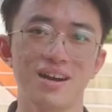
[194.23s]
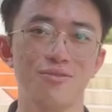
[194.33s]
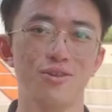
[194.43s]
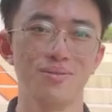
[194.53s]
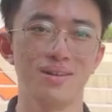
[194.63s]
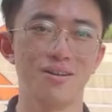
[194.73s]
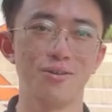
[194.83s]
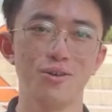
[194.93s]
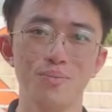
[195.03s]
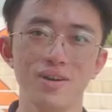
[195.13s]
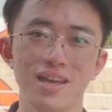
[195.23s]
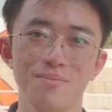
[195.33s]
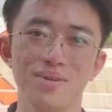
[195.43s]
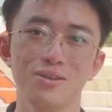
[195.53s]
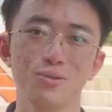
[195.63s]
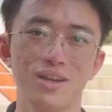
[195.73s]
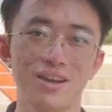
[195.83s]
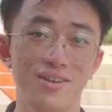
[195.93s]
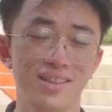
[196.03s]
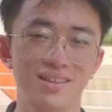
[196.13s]
our robot able to
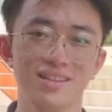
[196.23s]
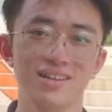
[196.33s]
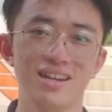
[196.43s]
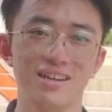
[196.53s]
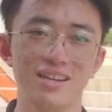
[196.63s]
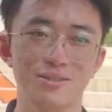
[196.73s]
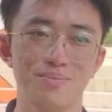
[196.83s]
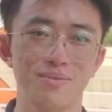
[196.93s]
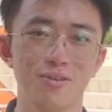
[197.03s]
carry the luggage